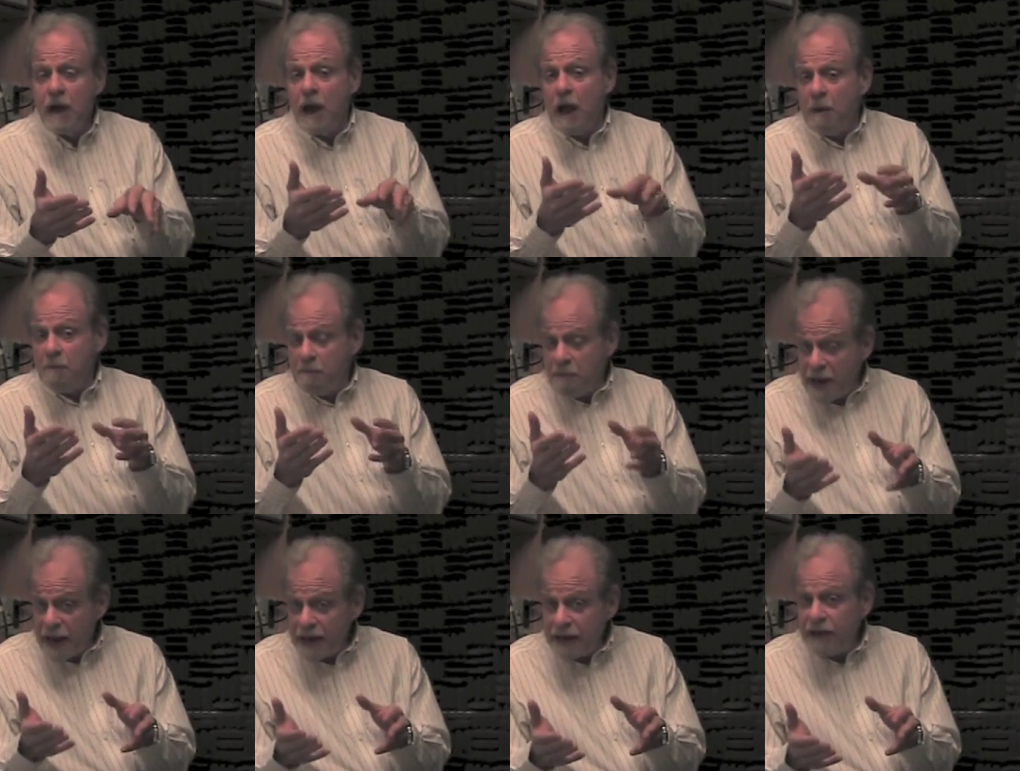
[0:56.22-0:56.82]

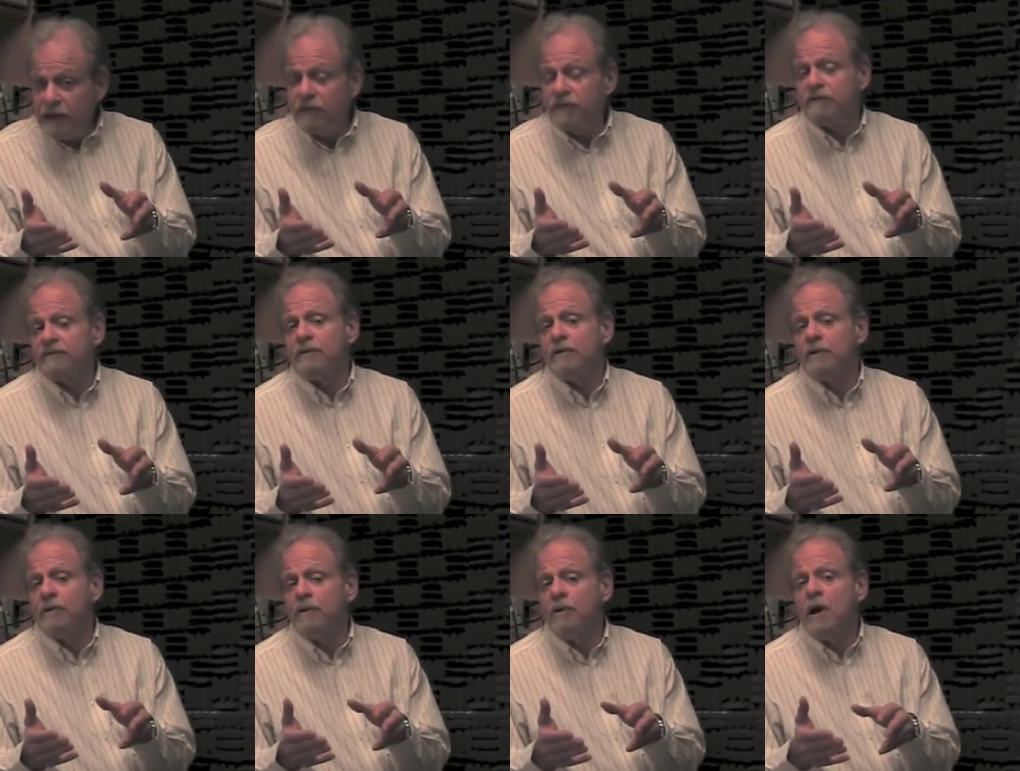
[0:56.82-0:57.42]
mainly
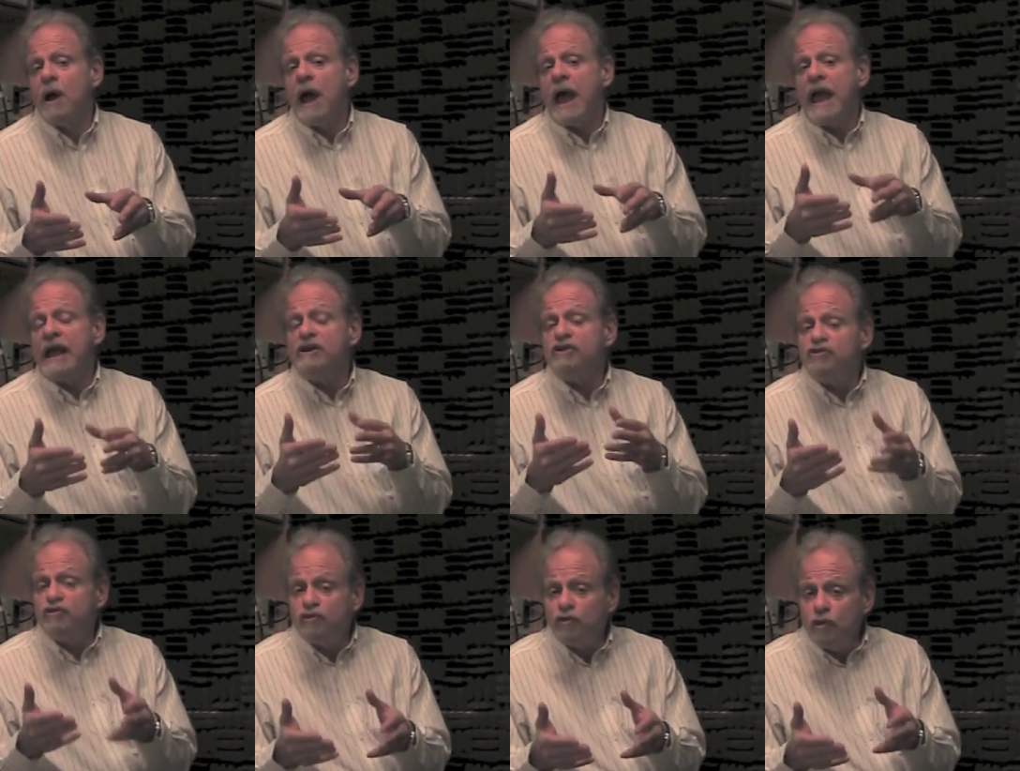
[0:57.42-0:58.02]
through a
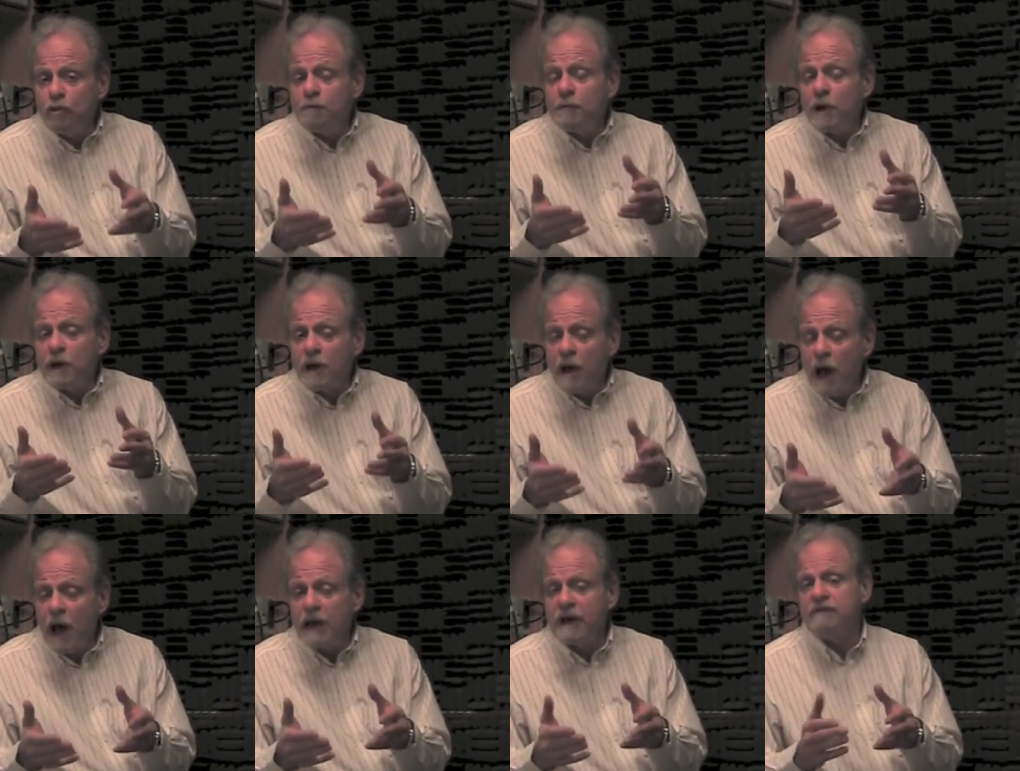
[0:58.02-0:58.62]
group
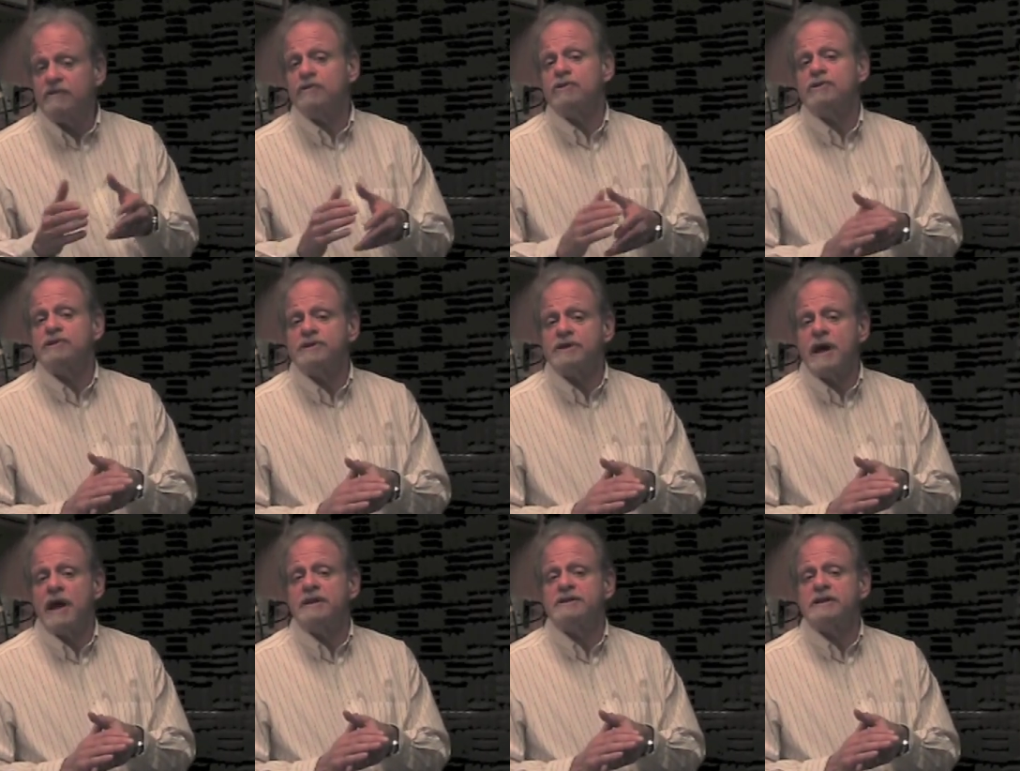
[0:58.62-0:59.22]
cognitive
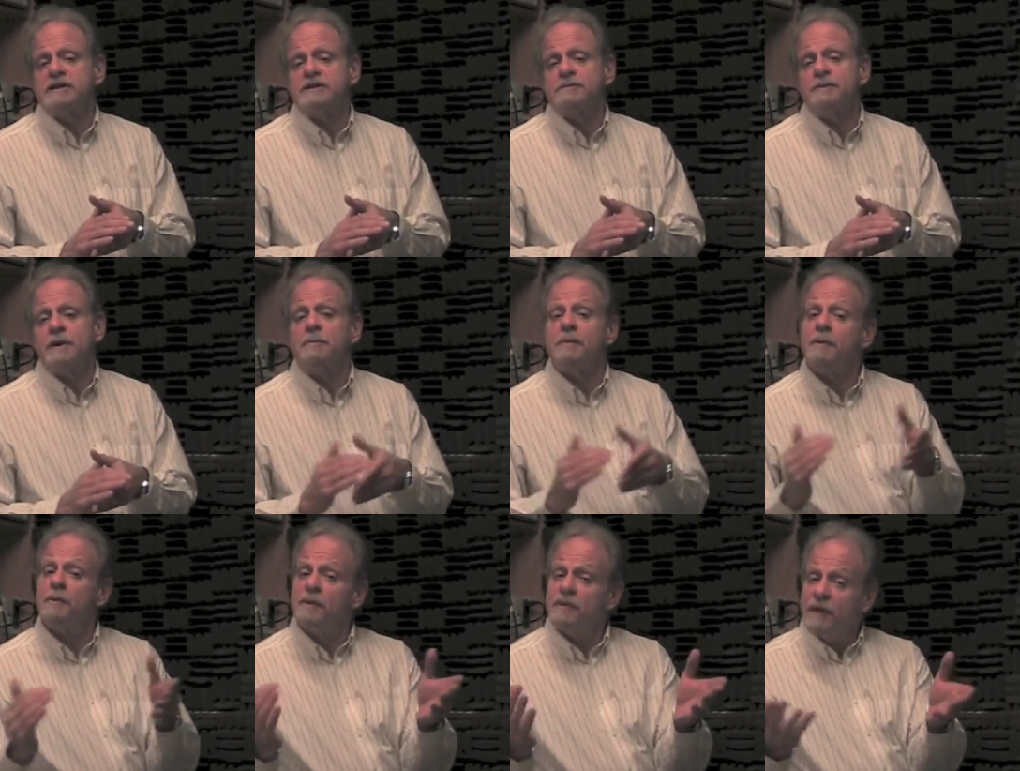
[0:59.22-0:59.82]
neuroscience
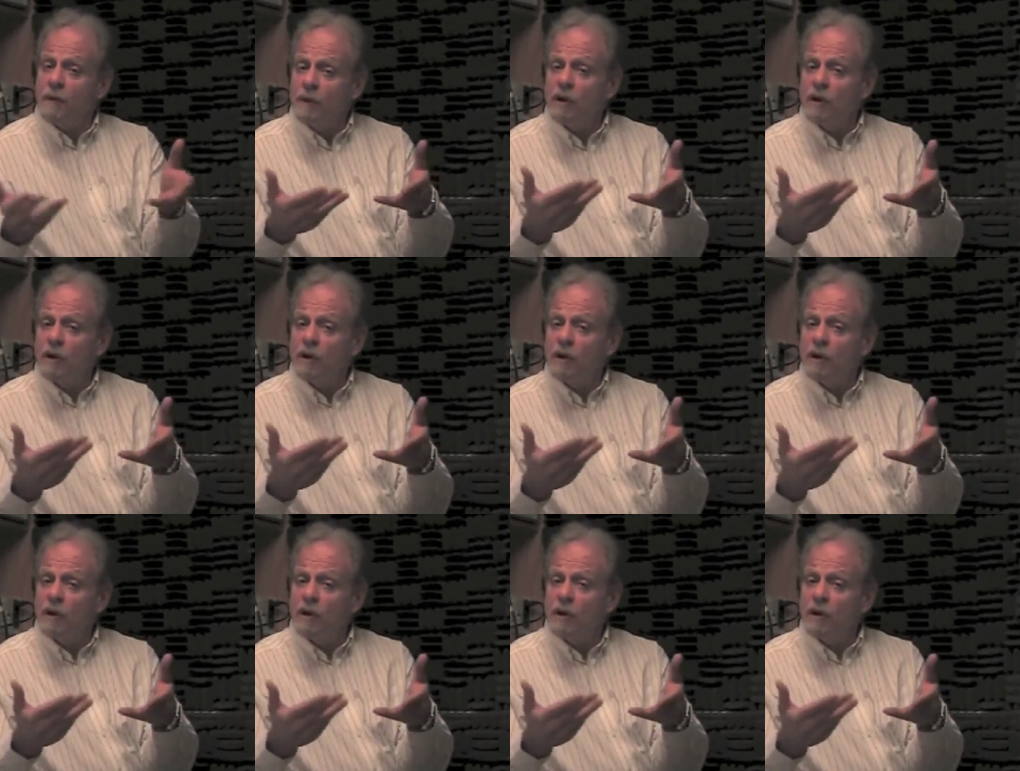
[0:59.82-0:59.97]
experiment that we